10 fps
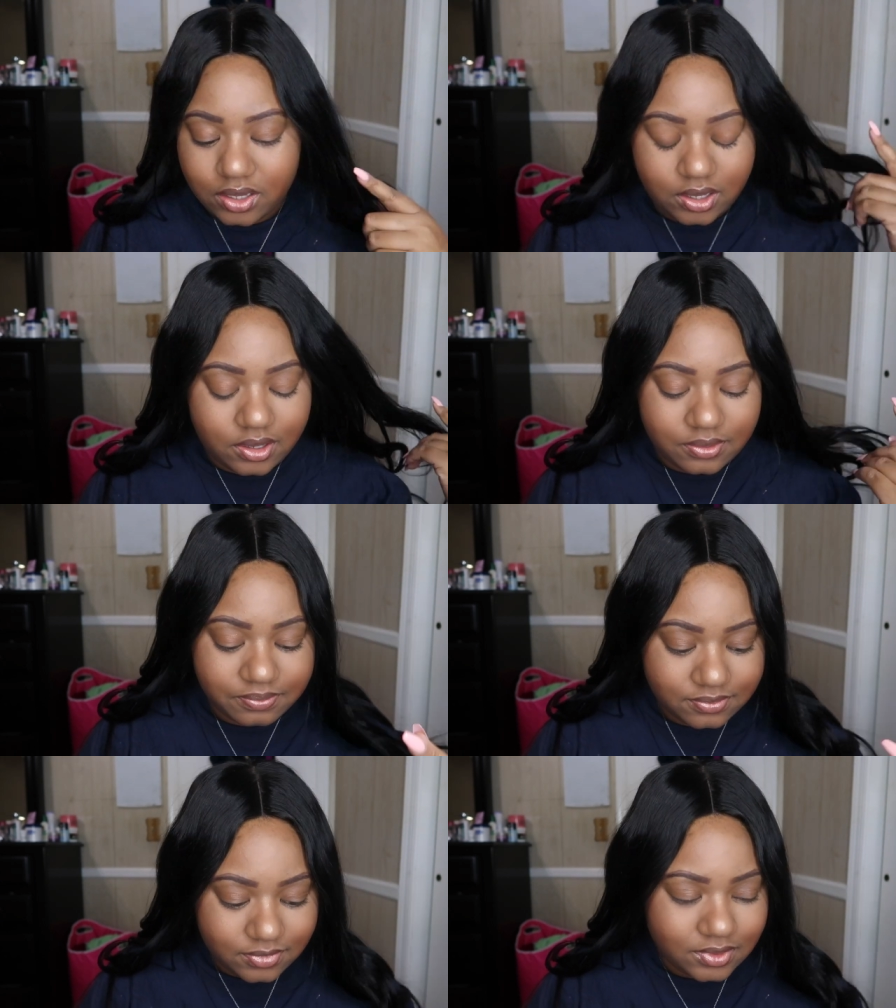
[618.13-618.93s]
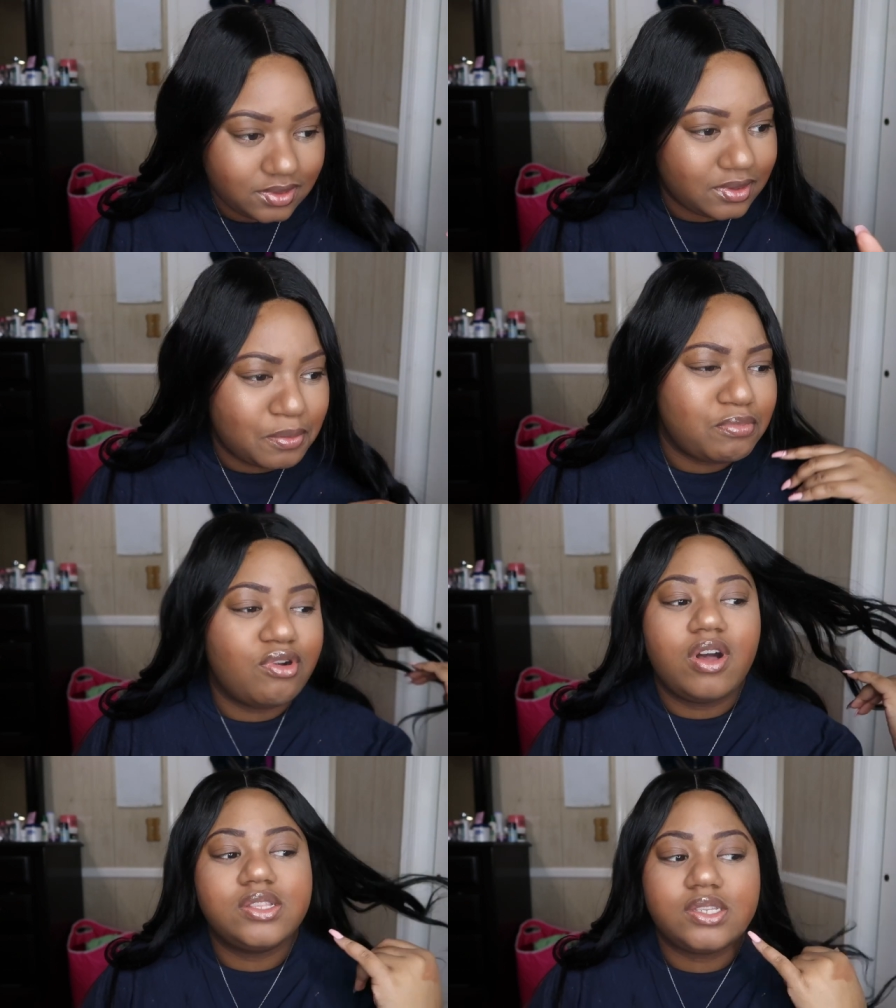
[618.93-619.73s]
the
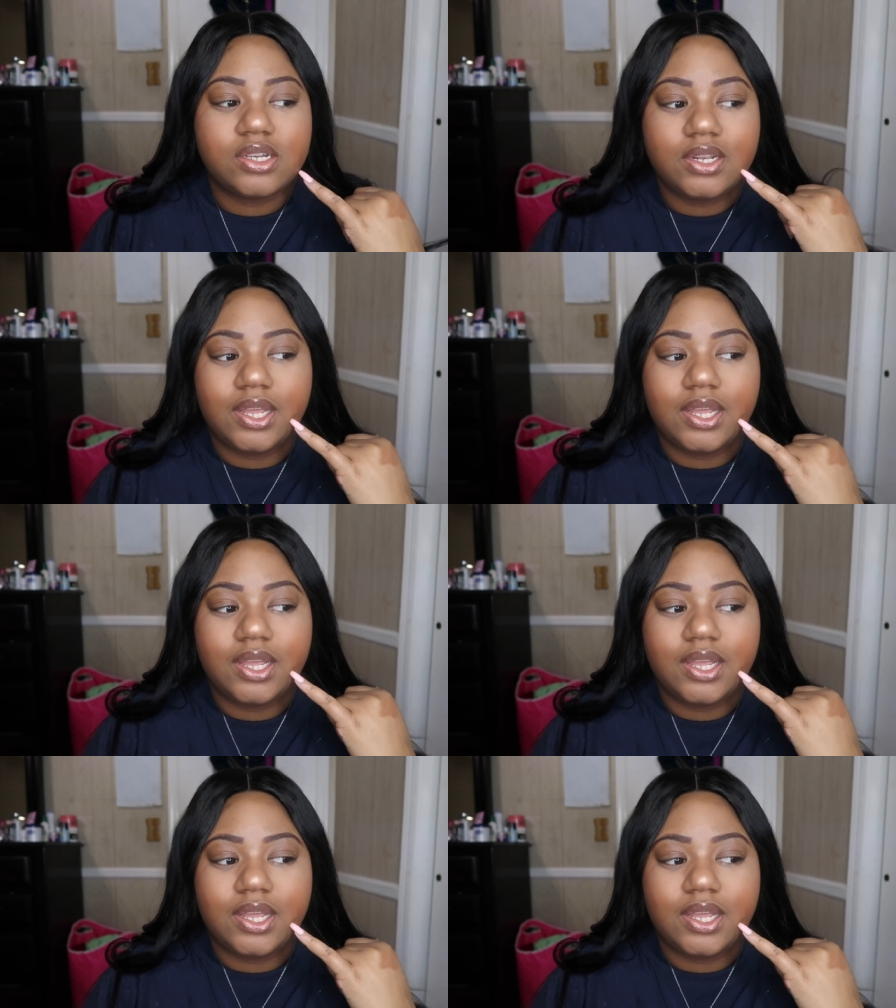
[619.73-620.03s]
bronzer.